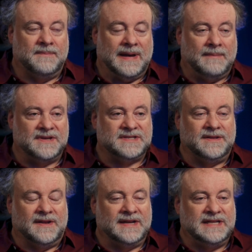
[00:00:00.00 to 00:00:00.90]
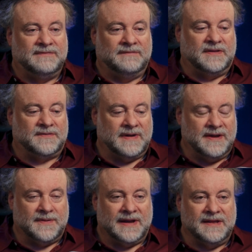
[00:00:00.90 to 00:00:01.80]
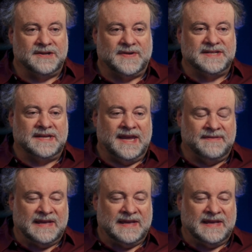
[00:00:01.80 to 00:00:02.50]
published in 1953, quite an interesting year.